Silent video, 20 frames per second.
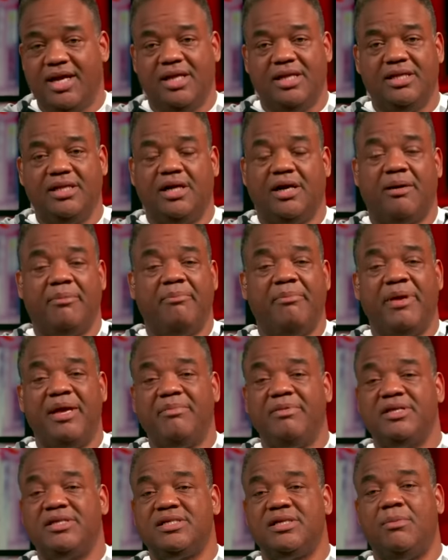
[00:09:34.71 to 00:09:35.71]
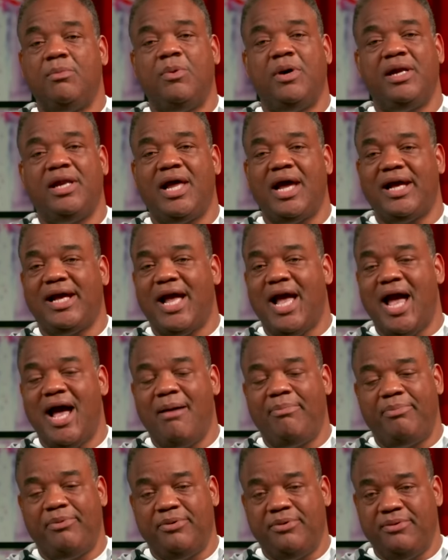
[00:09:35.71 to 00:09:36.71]
Look, maybe someone like
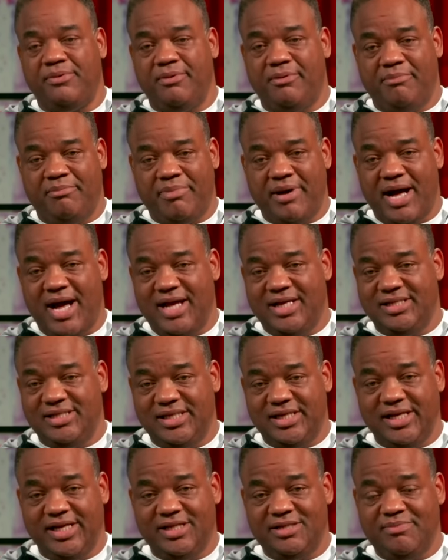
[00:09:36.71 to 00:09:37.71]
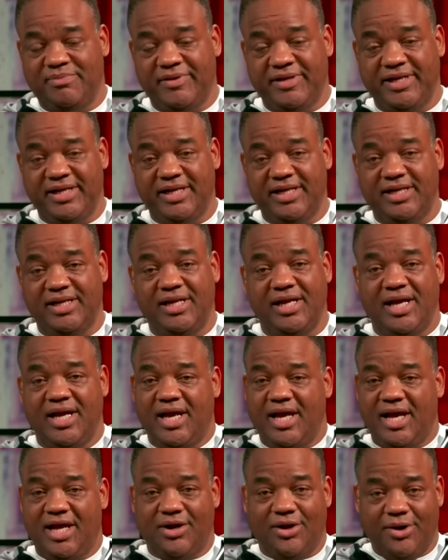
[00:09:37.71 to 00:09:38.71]
Apple buys ESPN
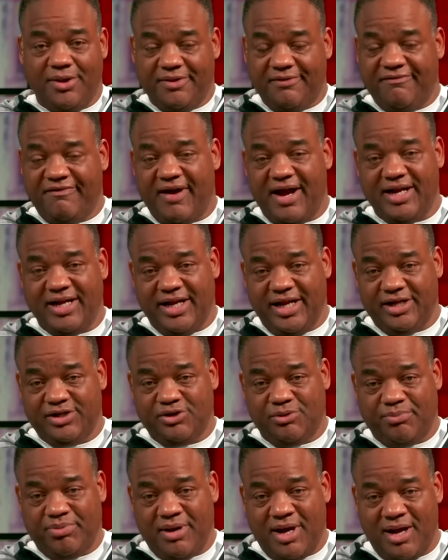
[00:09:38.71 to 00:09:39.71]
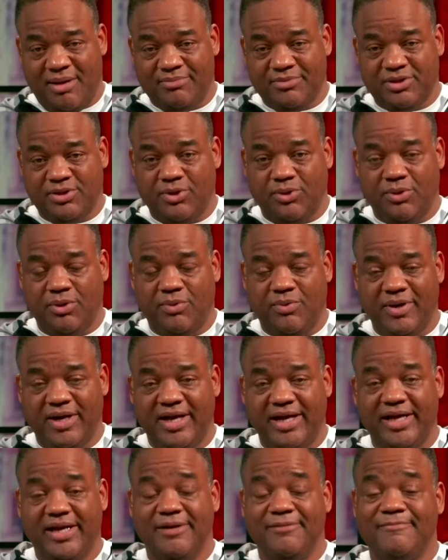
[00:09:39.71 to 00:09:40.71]
and all the financial problems go
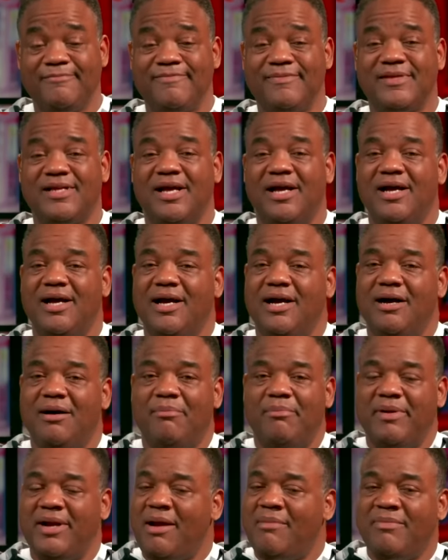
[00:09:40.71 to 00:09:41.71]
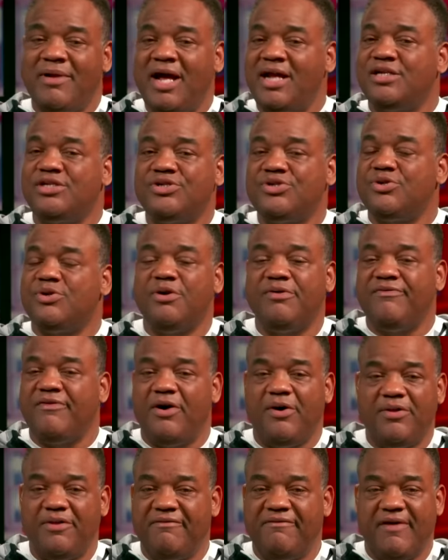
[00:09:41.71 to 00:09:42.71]
away, but I'm not sure if
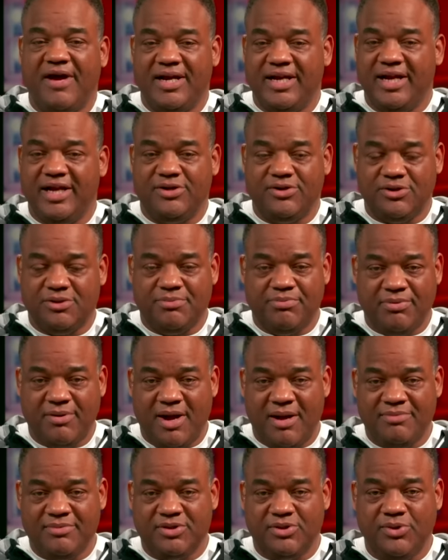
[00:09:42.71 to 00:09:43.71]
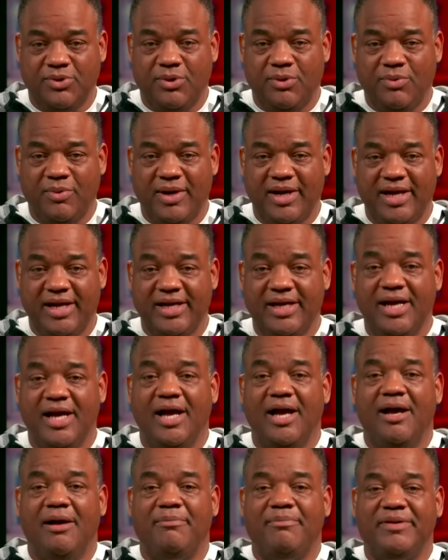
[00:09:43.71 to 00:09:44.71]
all the financial problems go away,
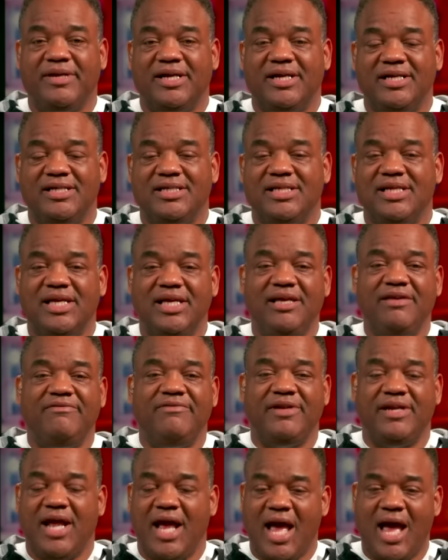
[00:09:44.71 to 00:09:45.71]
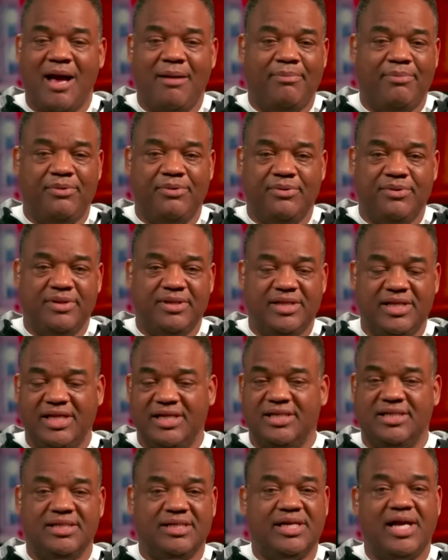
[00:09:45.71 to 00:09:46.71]
because even Apple,
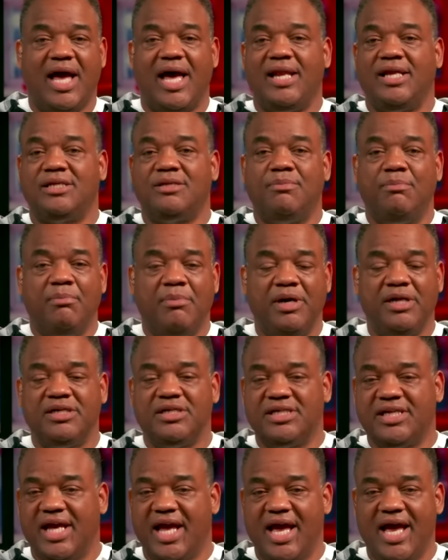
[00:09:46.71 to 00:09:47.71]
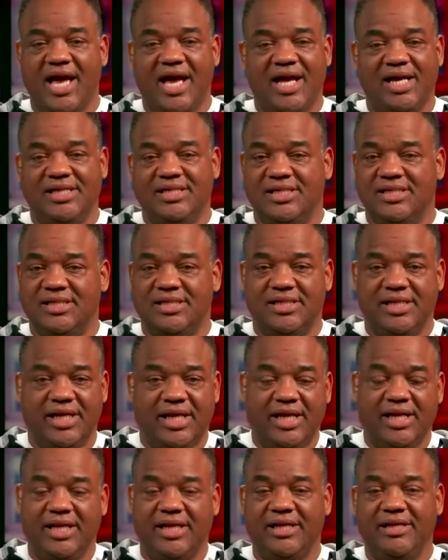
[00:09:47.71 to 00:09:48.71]
that's got as much cash as
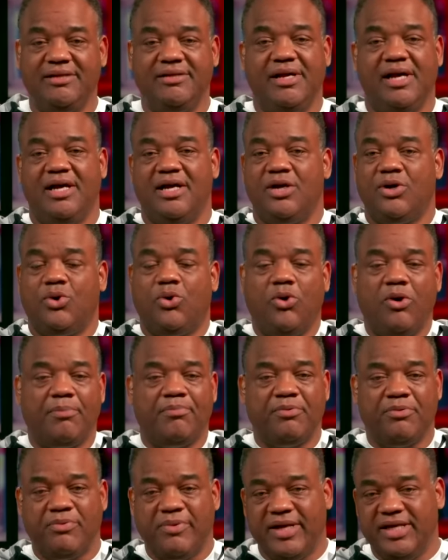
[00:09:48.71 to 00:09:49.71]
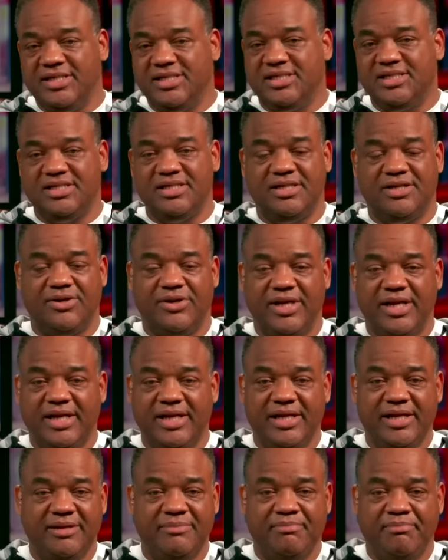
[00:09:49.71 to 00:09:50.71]
any corporation or
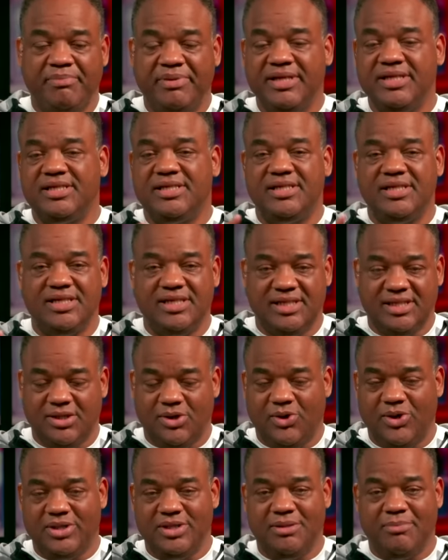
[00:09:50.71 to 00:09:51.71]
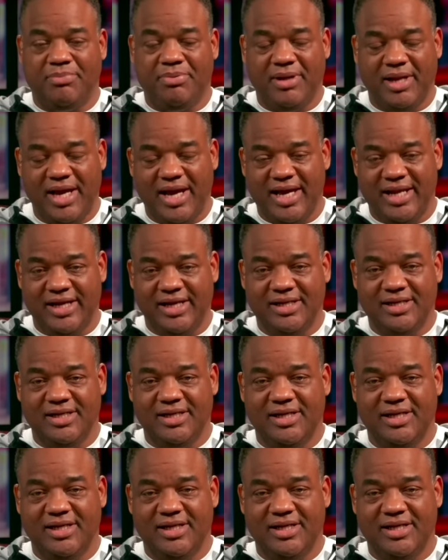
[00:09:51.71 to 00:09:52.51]
any business on the planet,